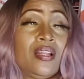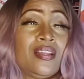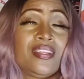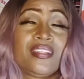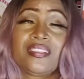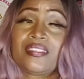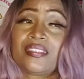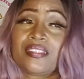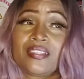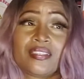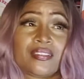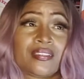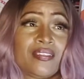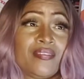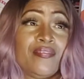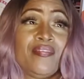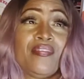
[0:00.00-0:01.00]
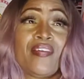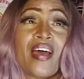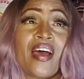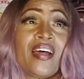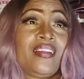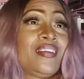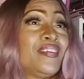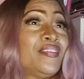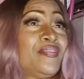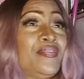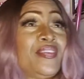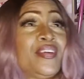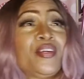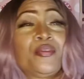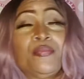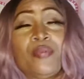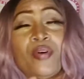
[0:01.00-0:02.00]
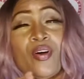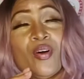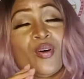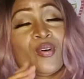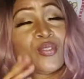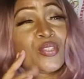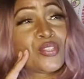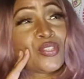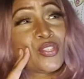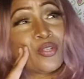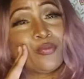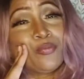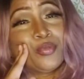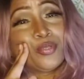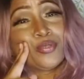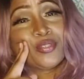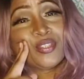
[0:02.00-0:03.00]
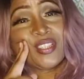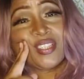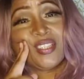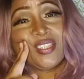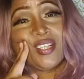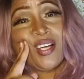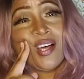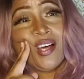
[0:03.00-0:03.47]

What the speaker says: Listen, Valley Fair Mall is so bougie.